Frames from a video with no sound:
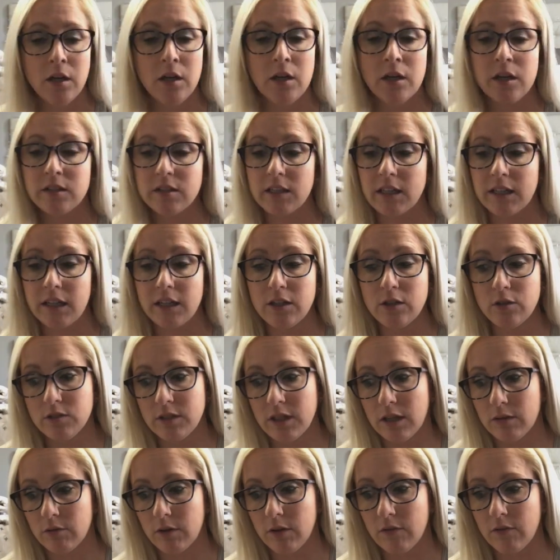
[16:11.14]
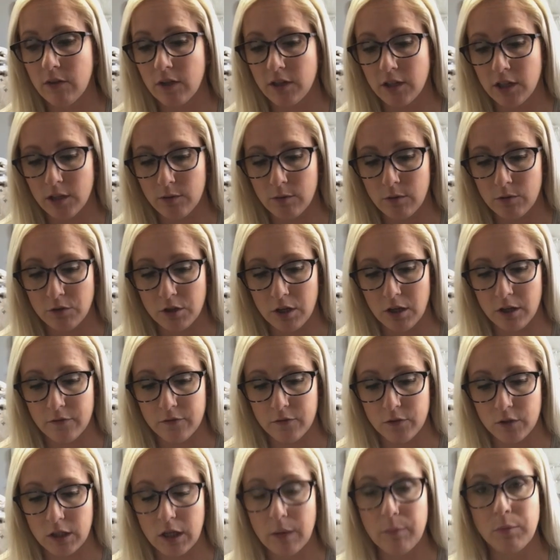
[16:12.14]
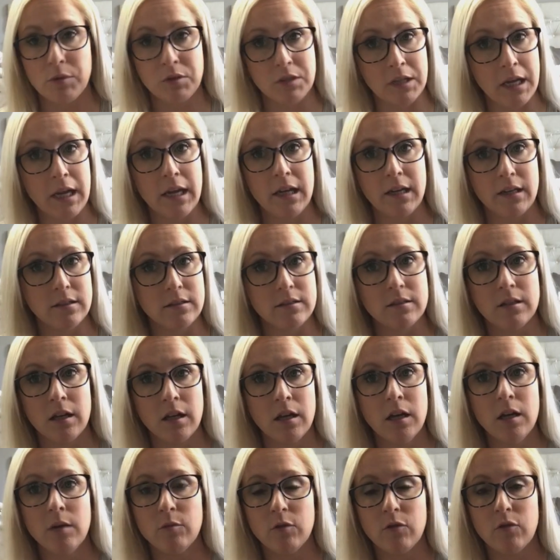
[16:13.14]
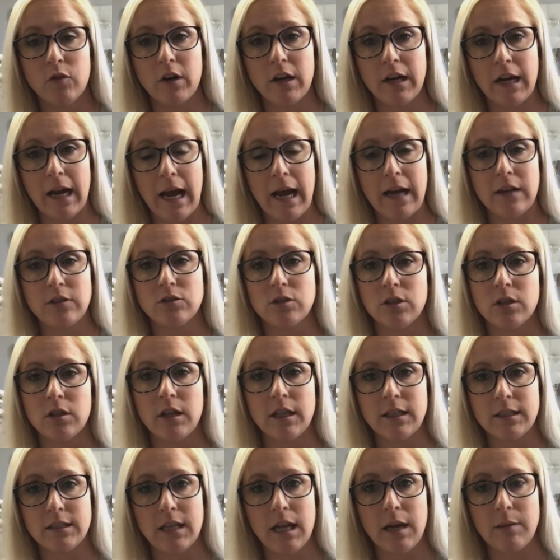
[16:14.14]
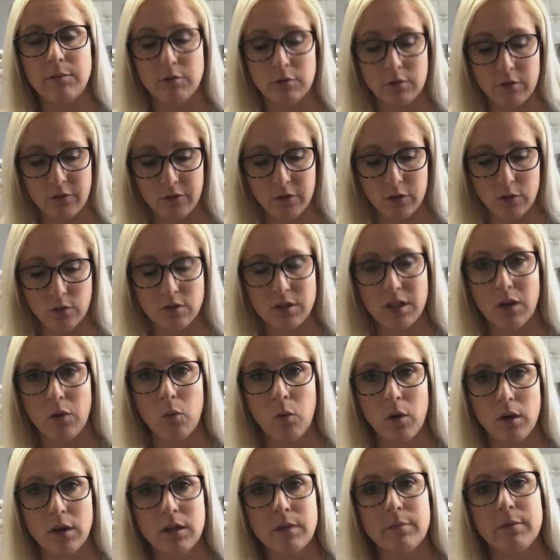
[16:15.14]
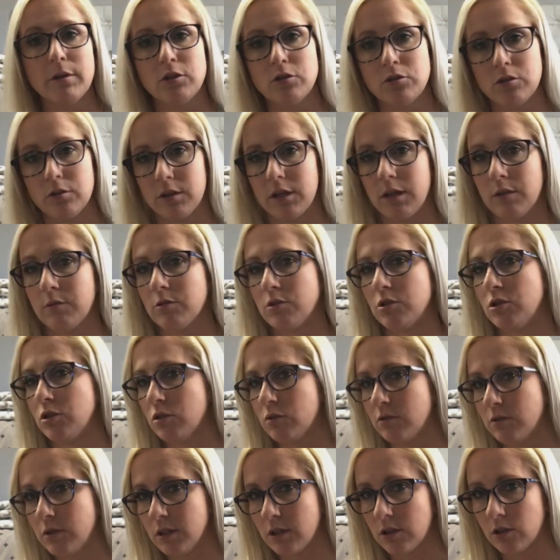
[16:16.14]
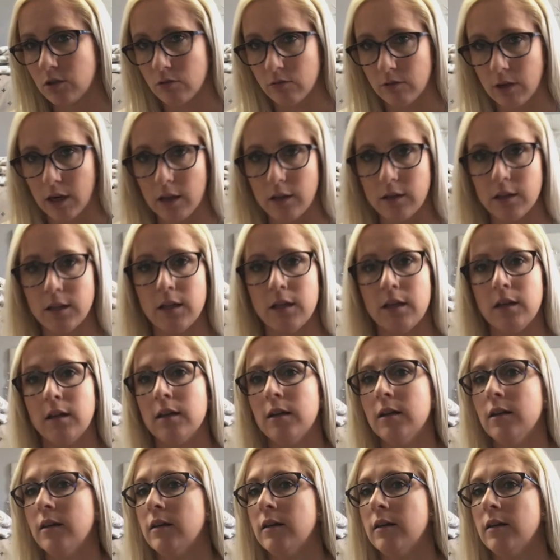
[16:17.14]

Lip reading: Because like I used that Revlon Hair Blow Dryer for a couple days before I actually like taped a review, because I wanted to make sure that I was using it correctly.